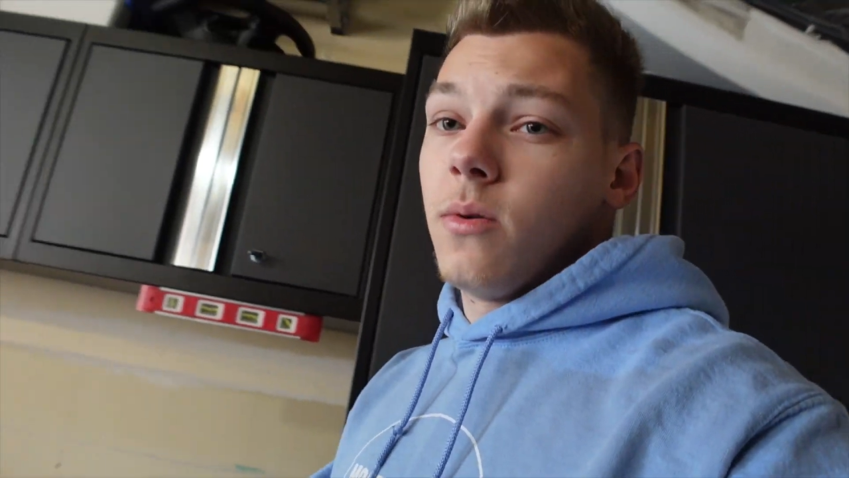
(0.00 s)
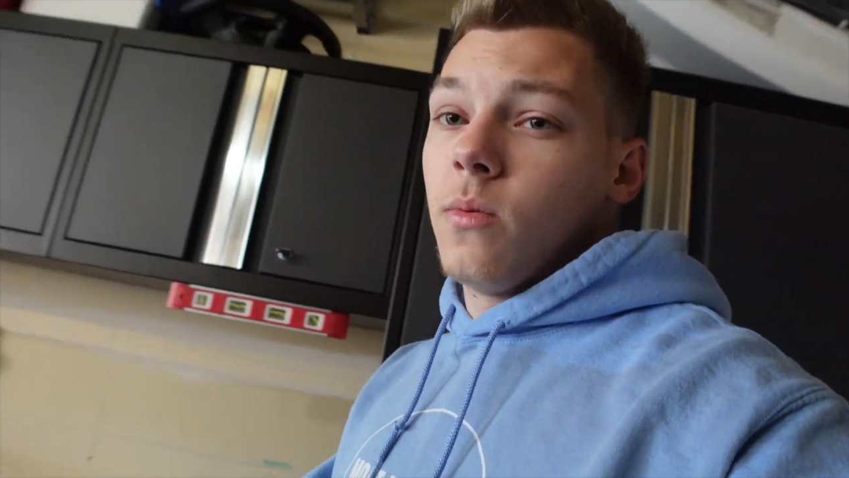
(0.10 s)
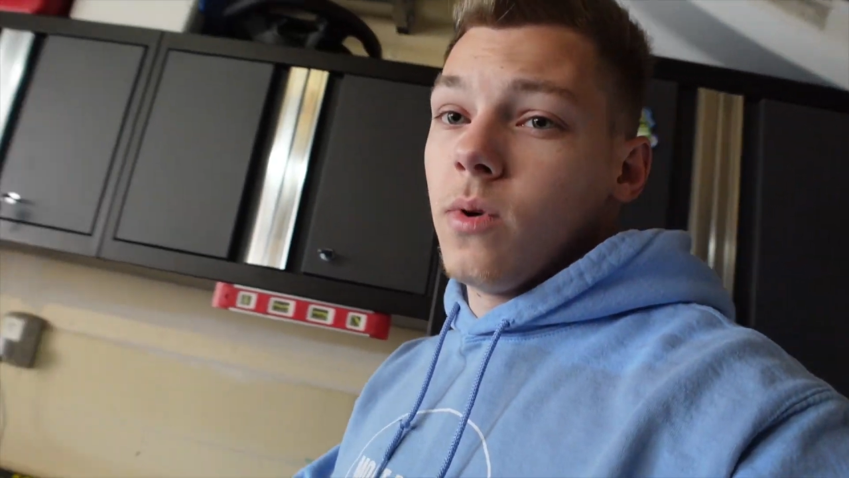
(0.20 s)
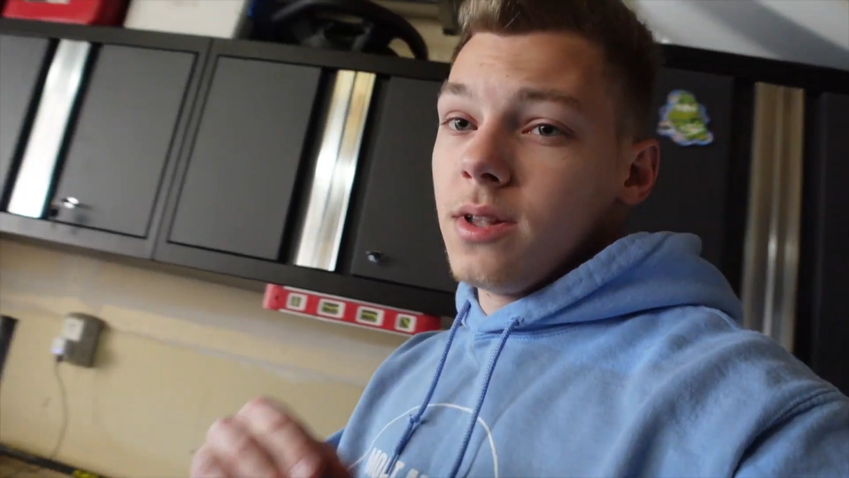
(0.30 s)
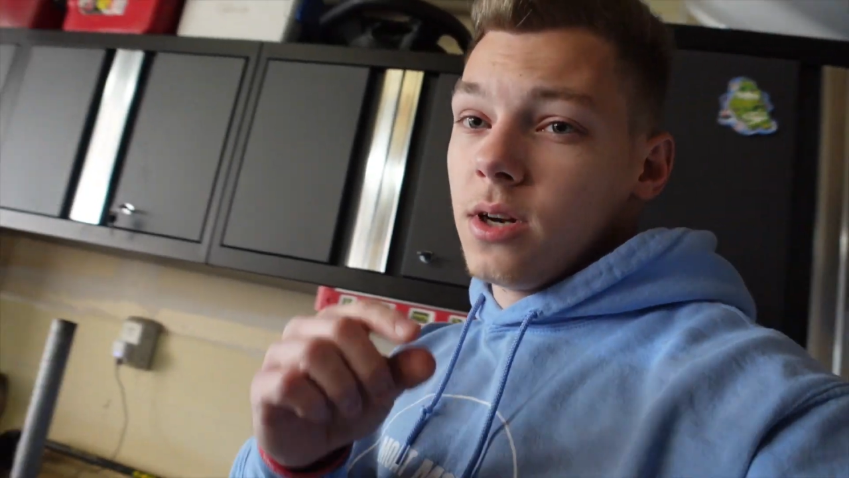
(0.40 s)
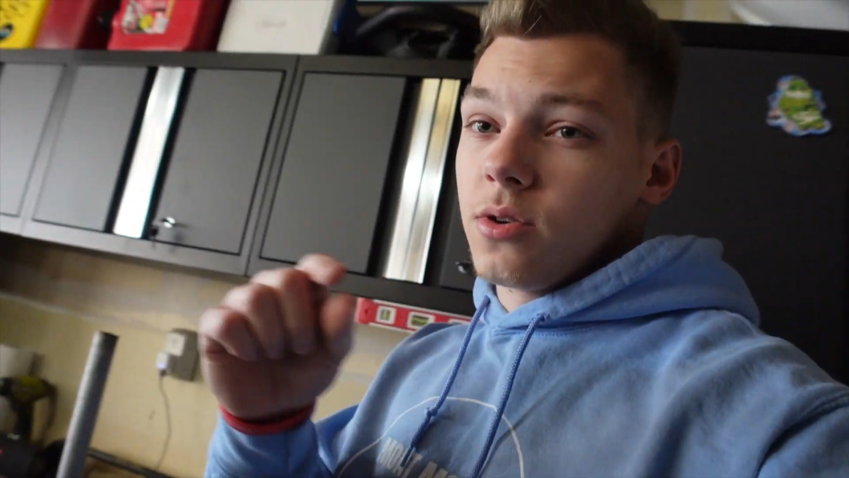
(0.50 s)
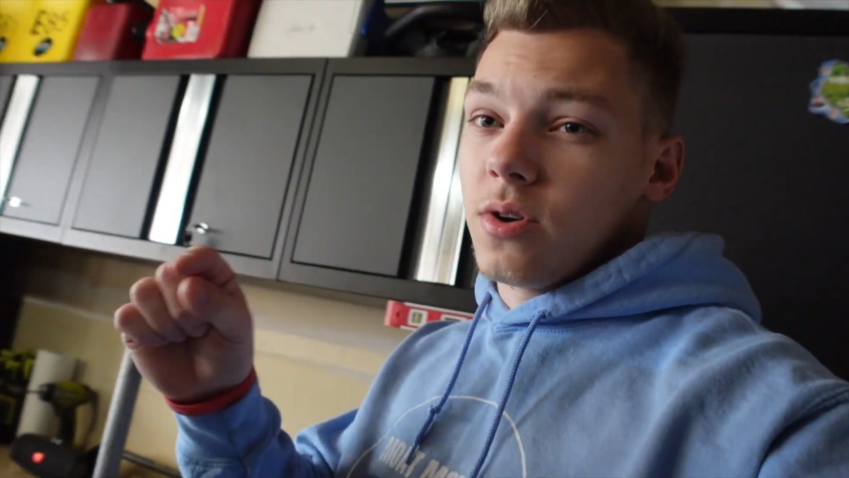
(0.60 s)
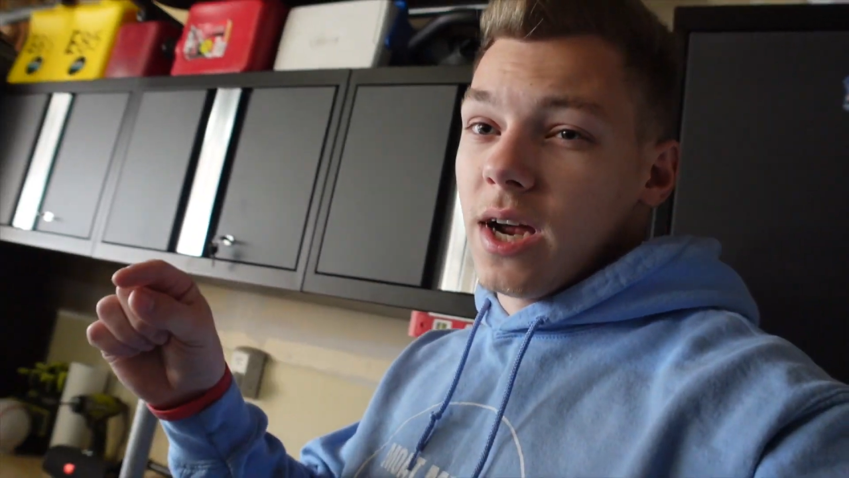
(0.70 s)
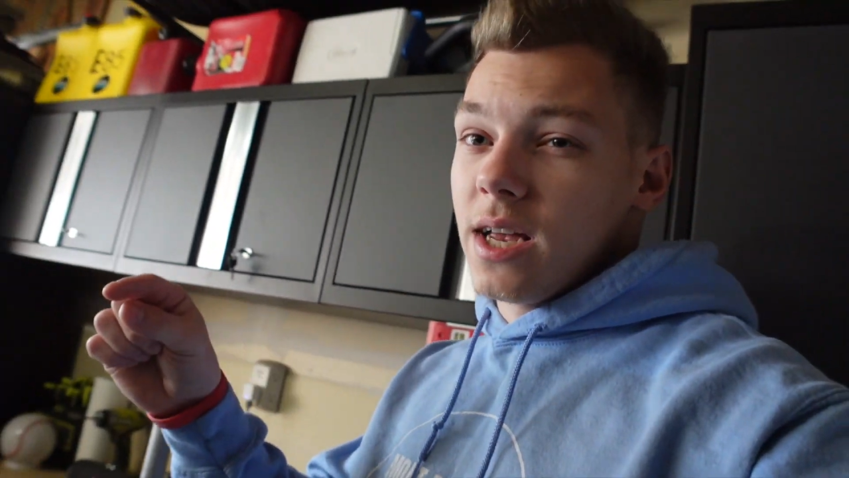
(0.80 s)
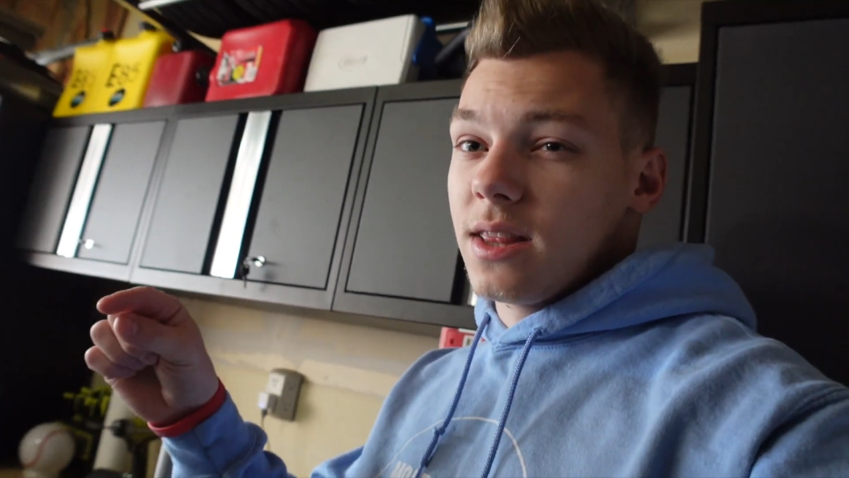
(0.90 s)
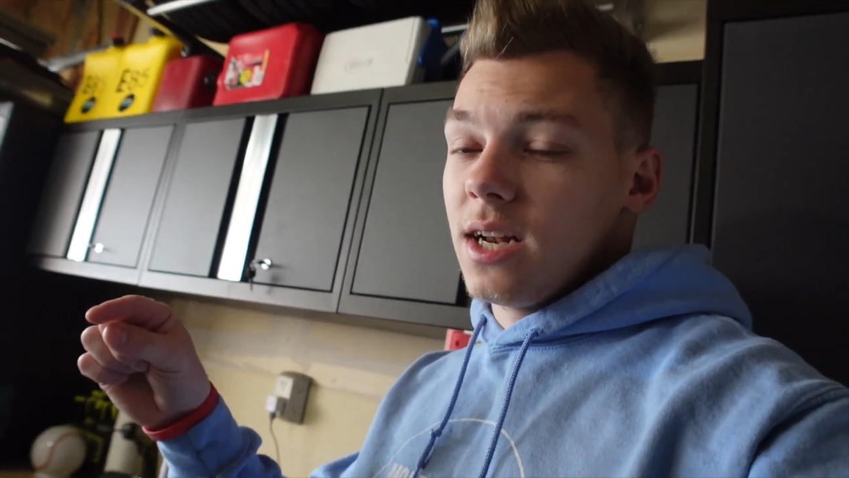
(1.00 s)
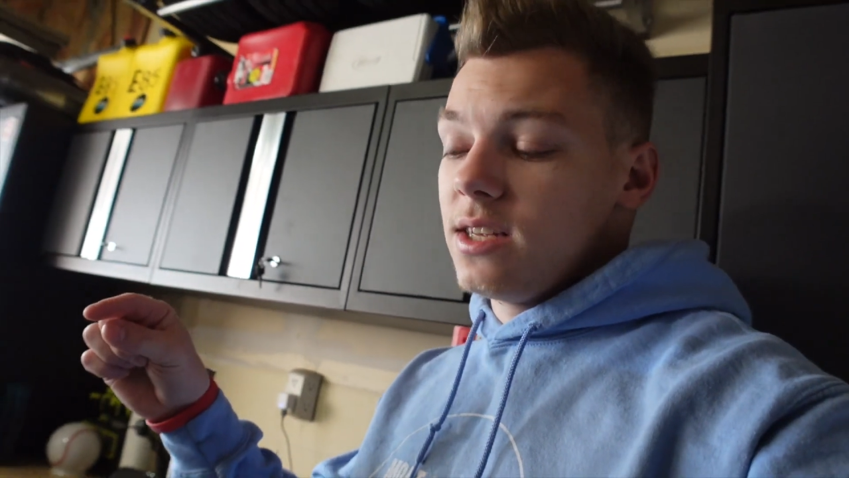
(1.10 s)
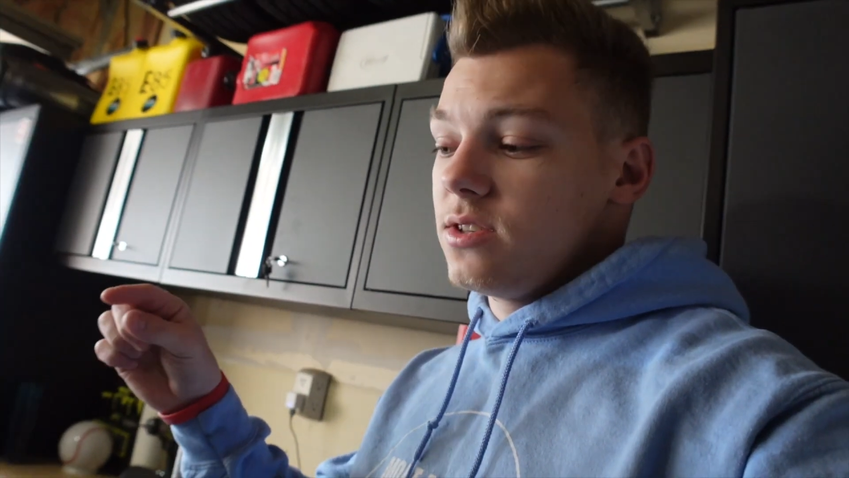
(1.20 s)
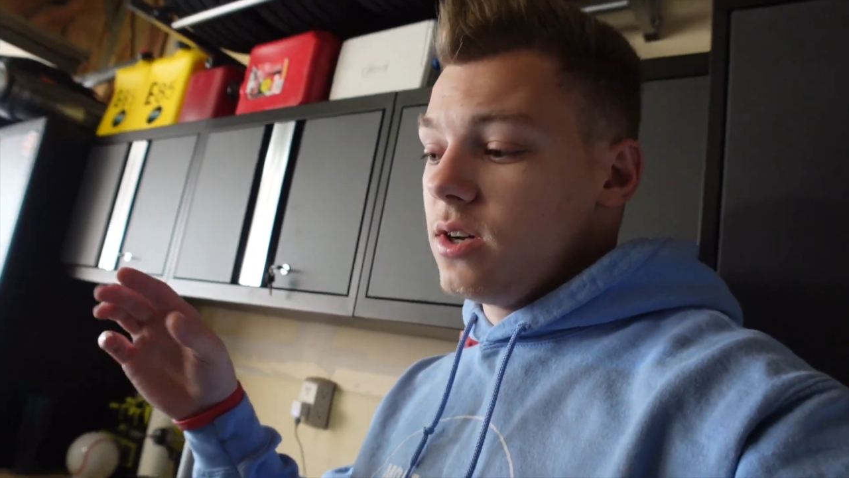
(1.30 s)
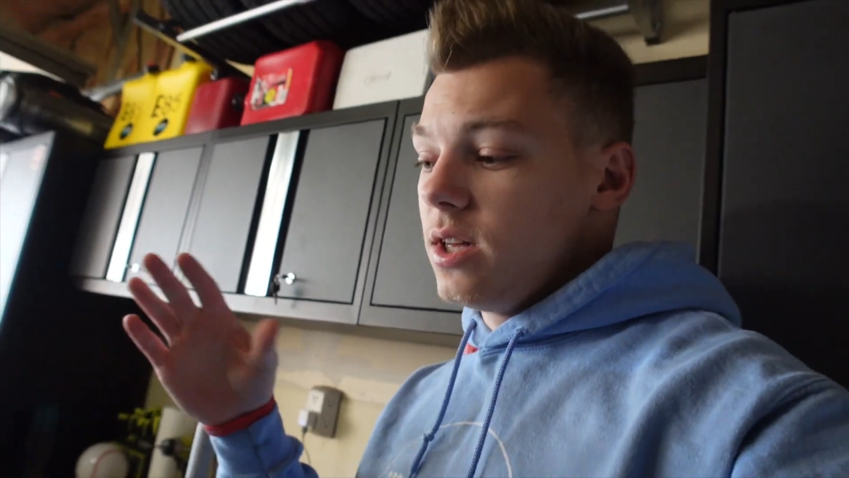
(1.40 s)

one little crack that I saw